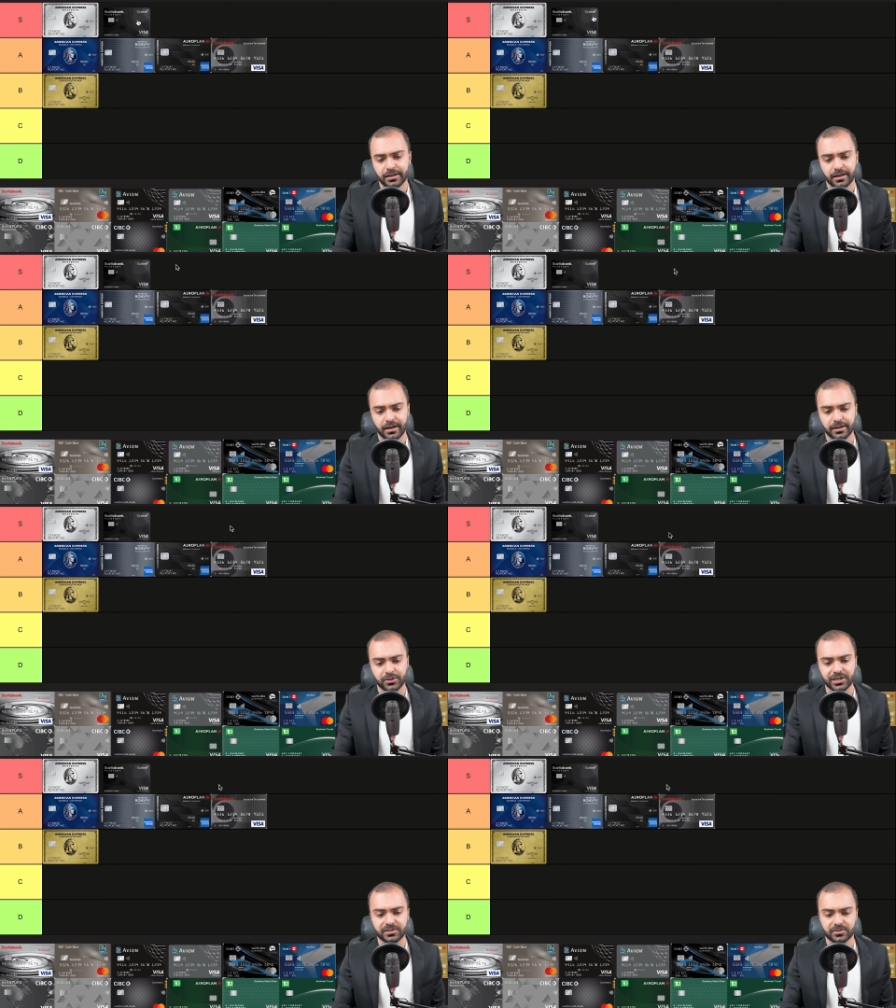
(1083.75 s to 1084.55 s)
You
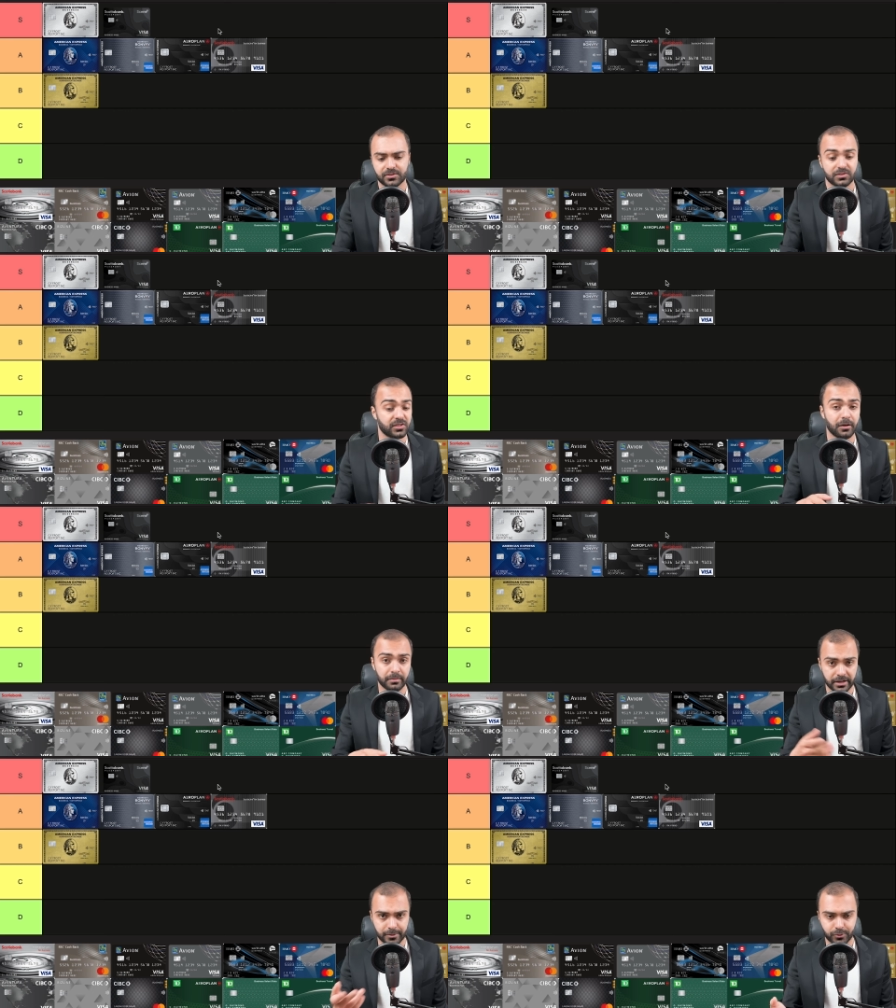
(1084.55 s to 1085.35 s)
get some
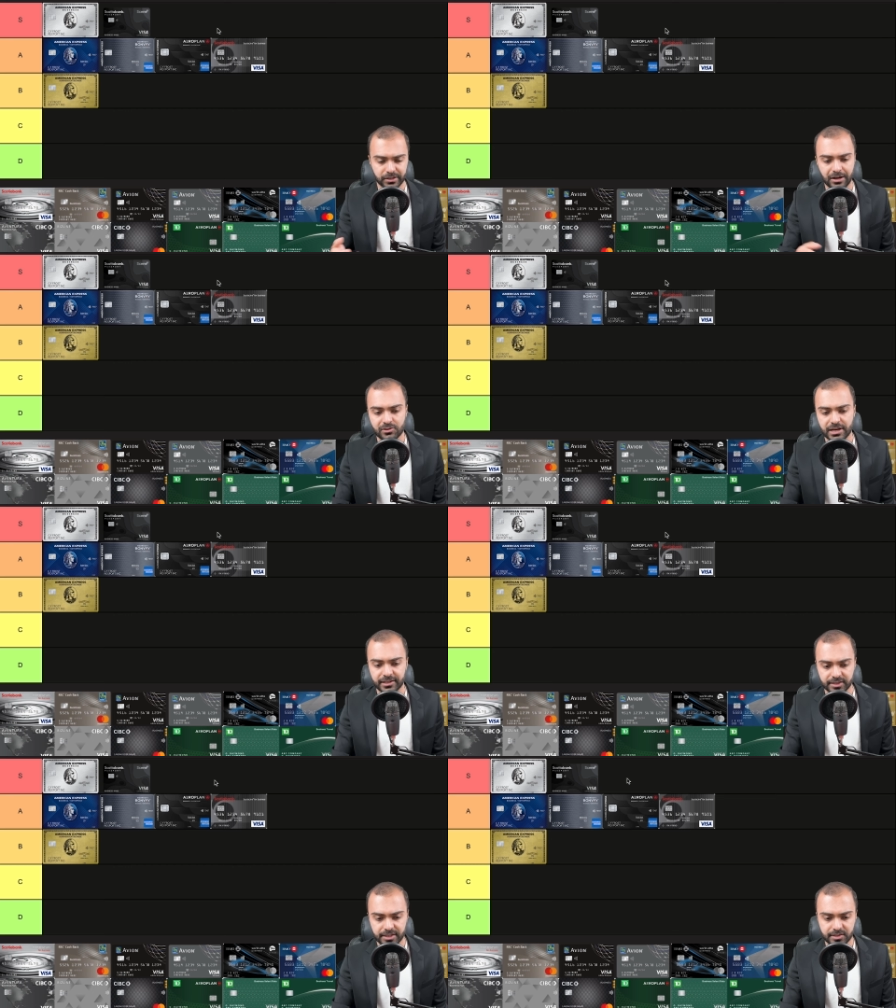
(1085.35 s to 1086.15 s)
airport lounge
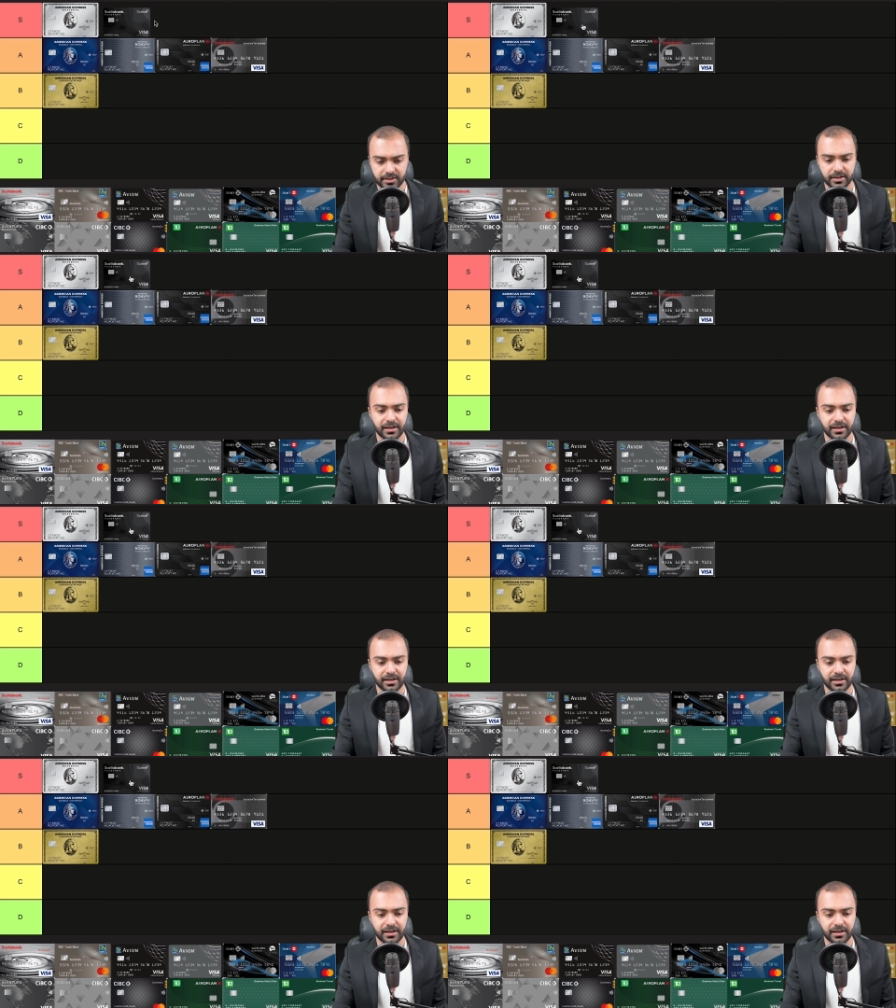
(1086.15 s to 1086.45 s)
access.